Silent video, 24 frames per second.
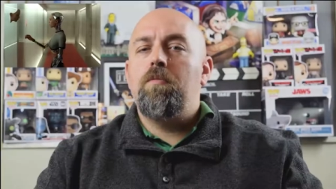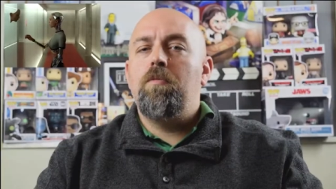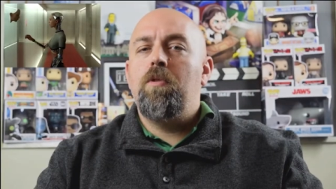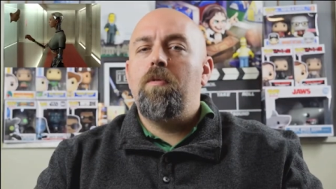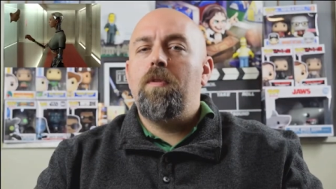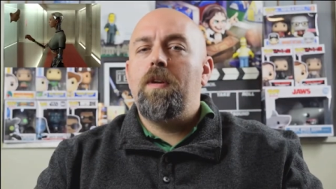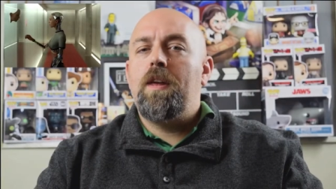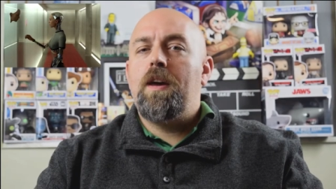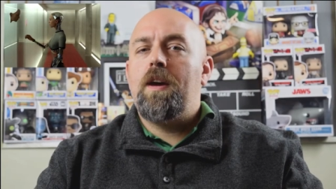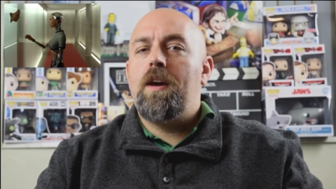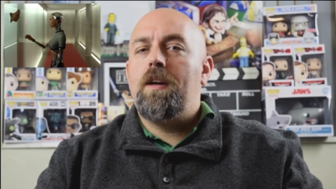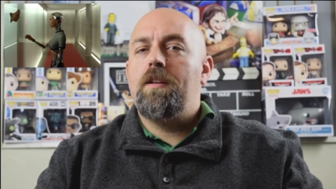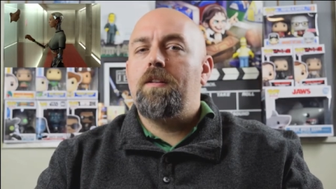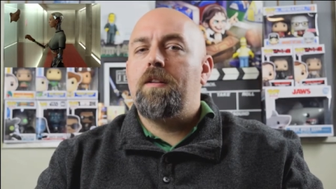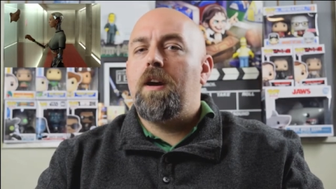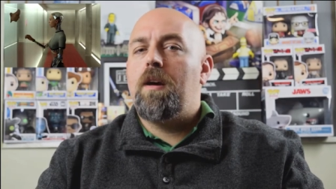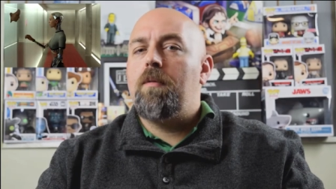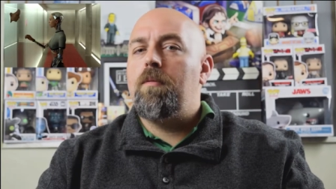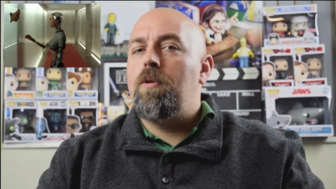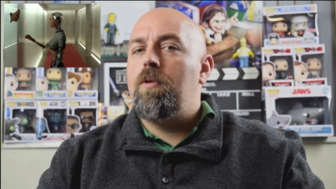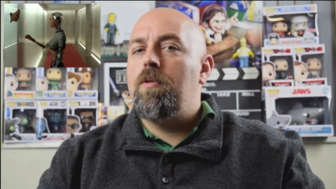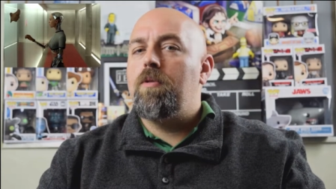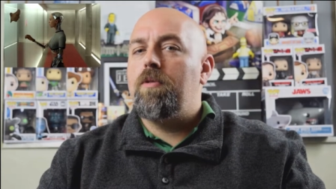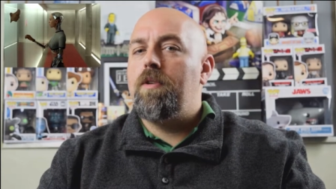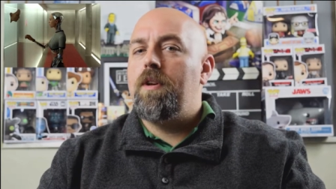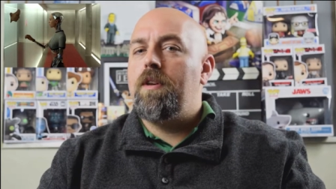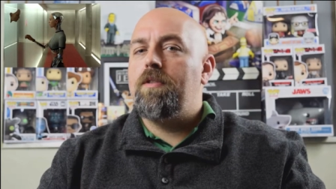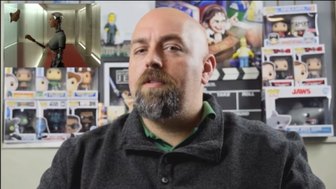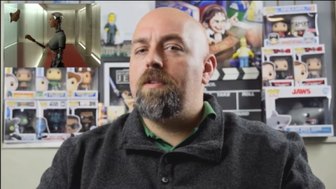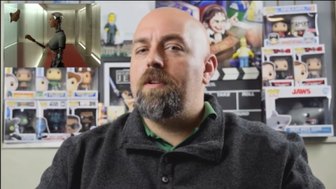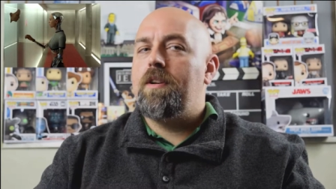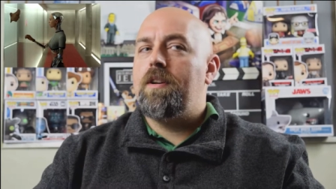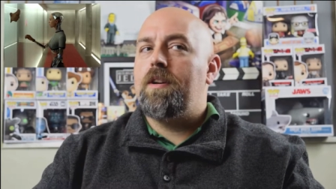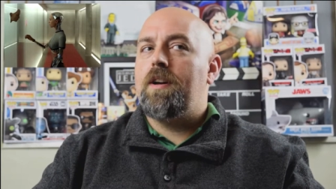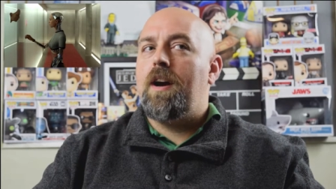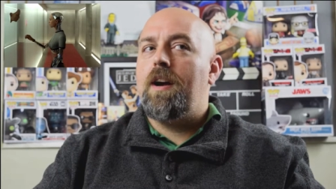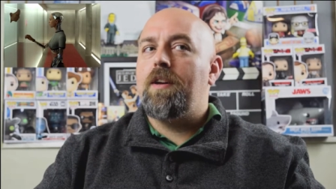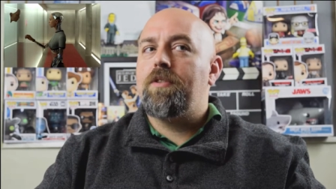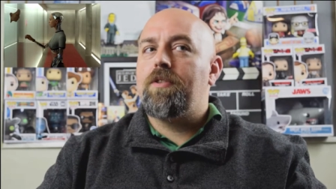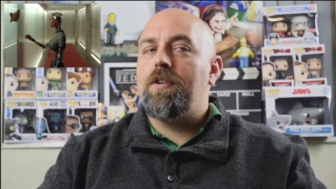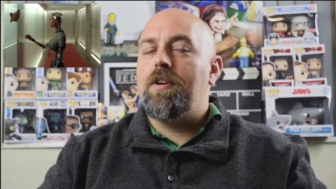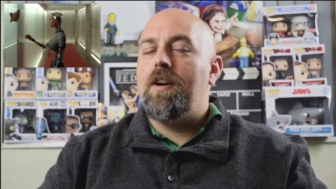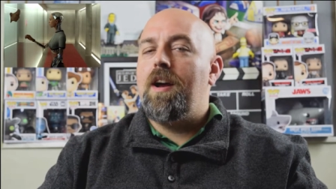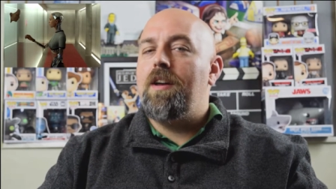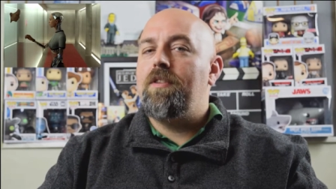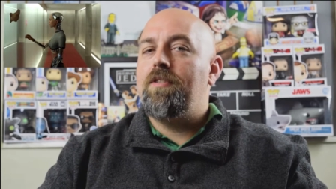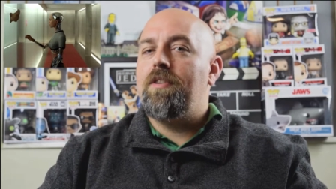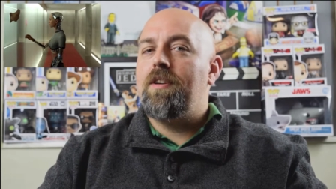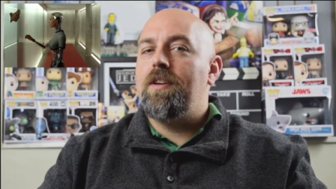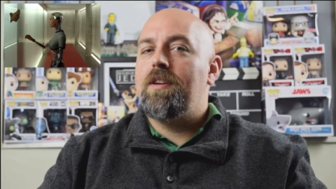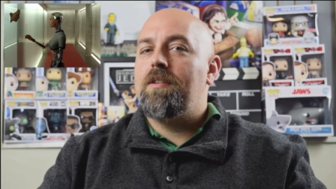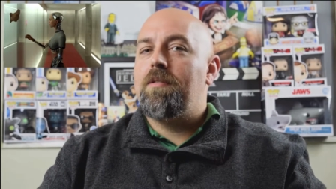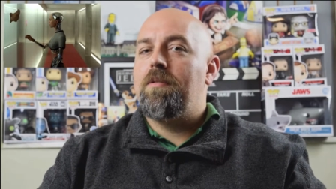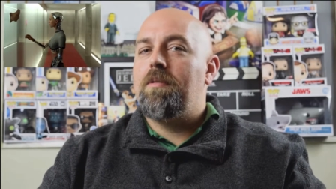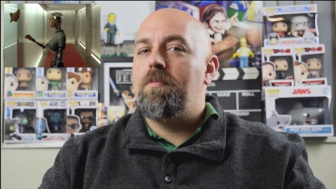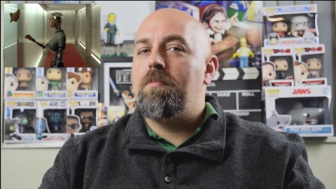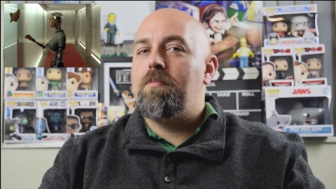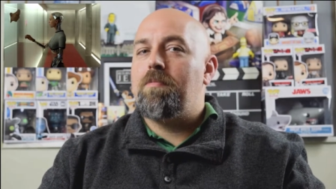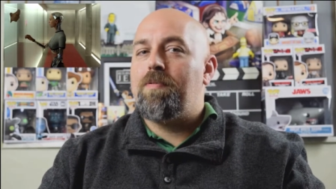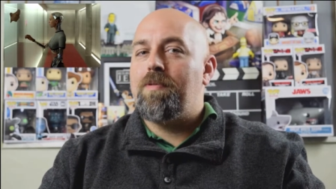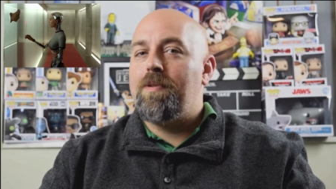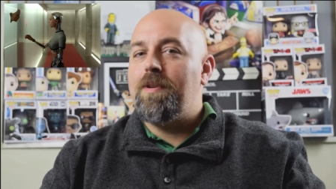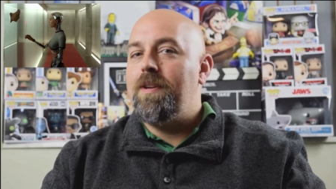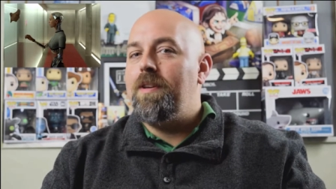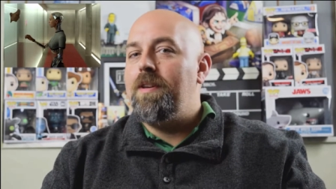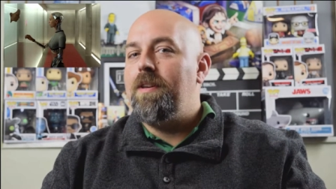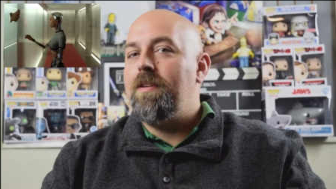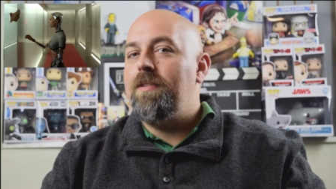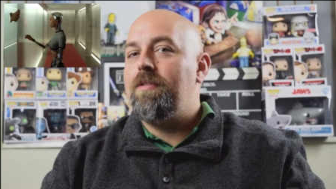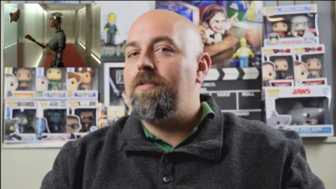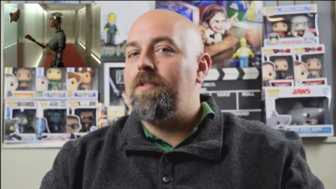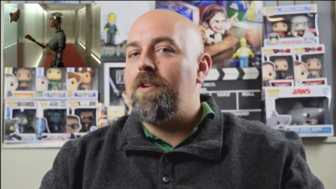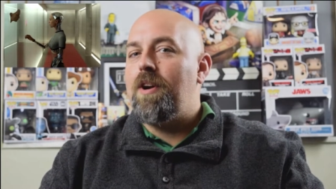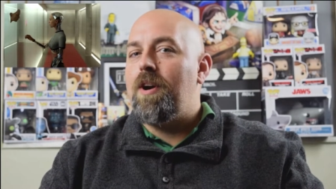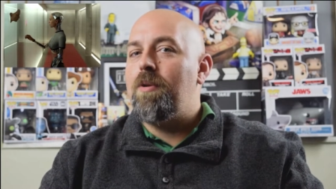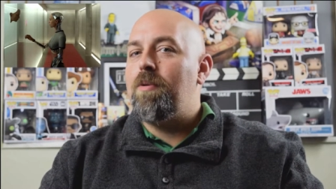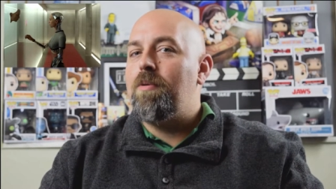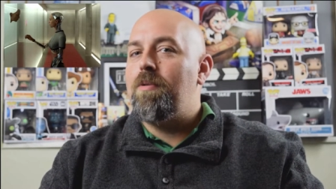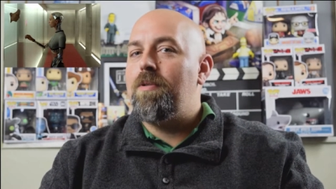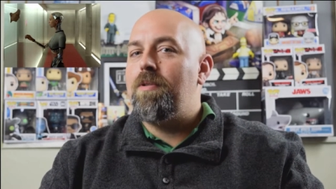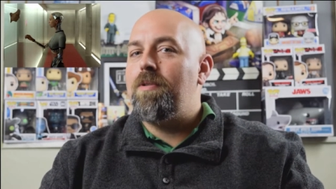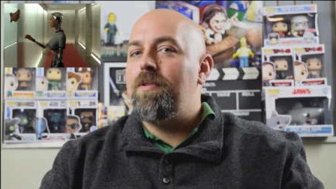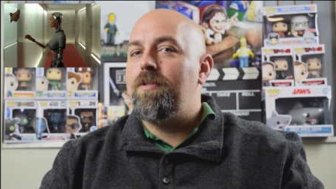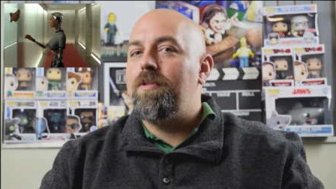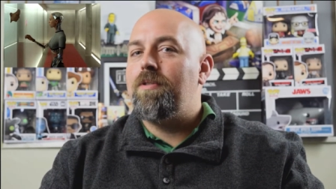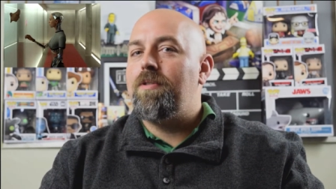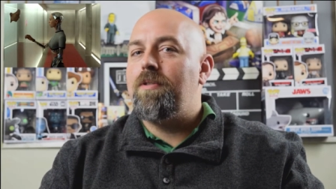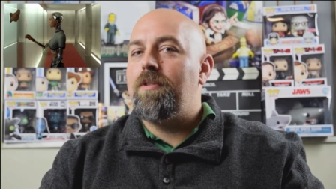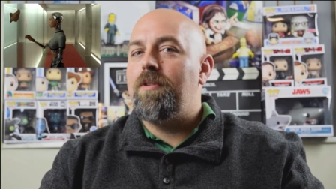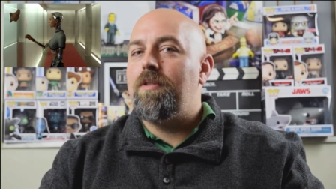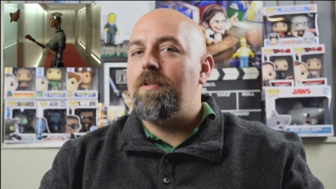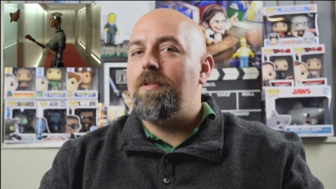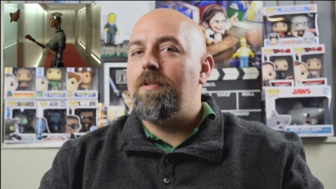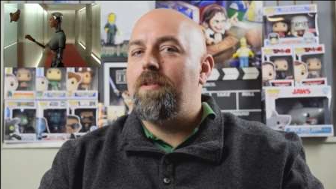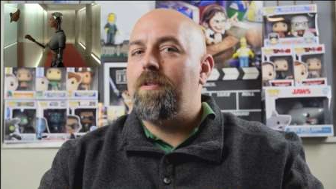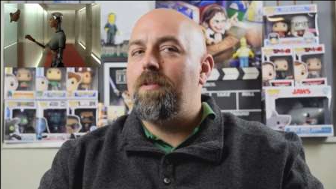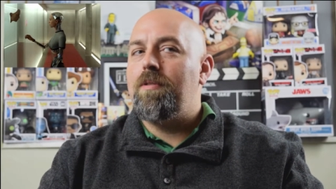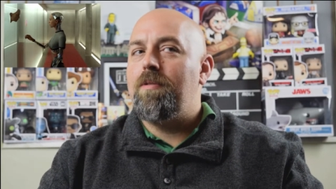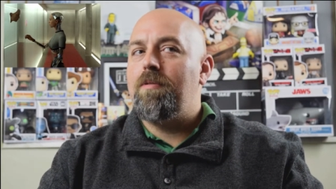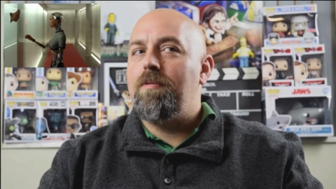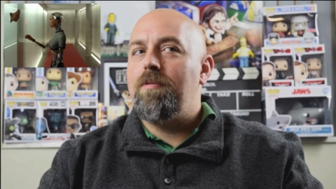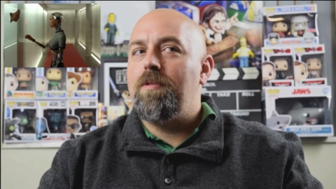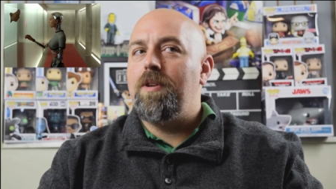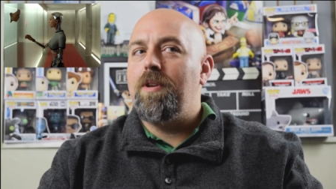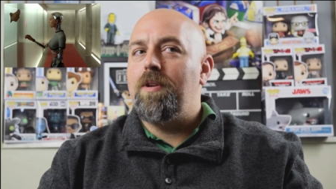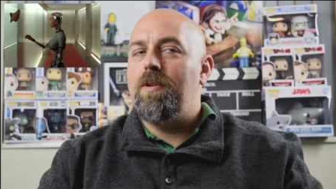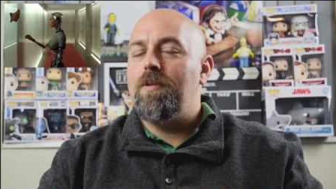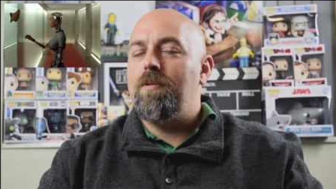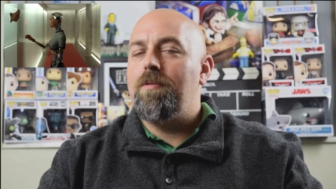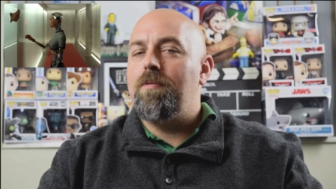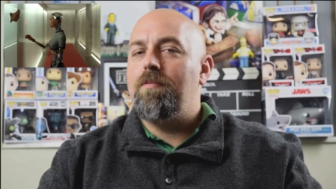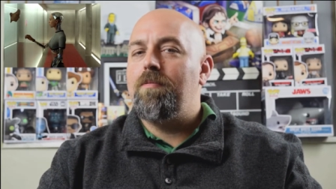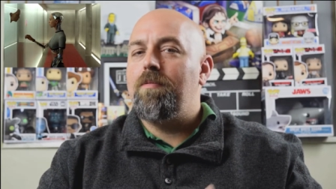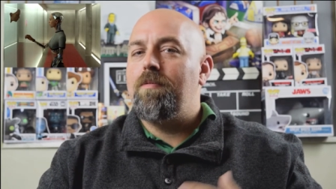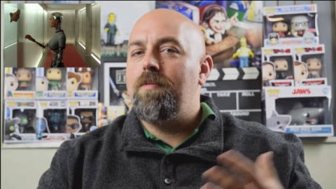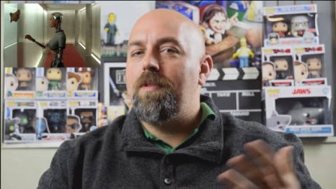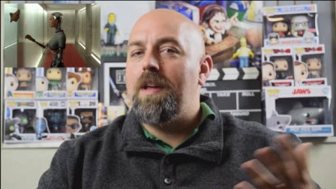movie that had Domhnall Gleeson and Oscar Isaac pre-Star Wars, the,